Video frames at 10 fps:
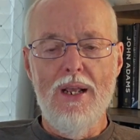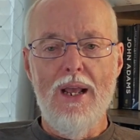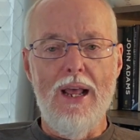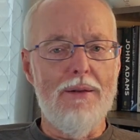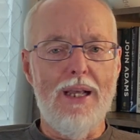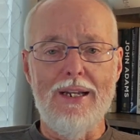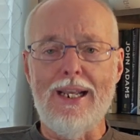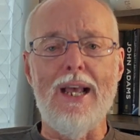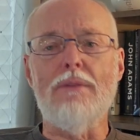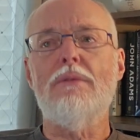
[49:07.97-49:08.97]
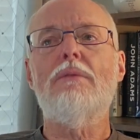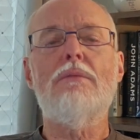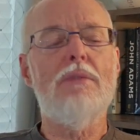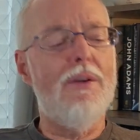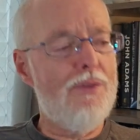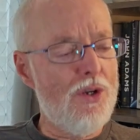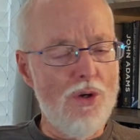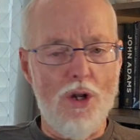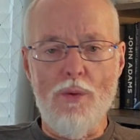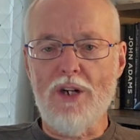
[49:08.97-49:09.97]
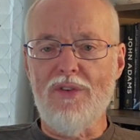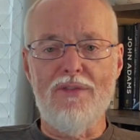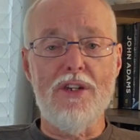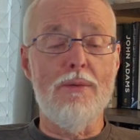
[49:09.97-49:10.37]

and and again if you can only watch 15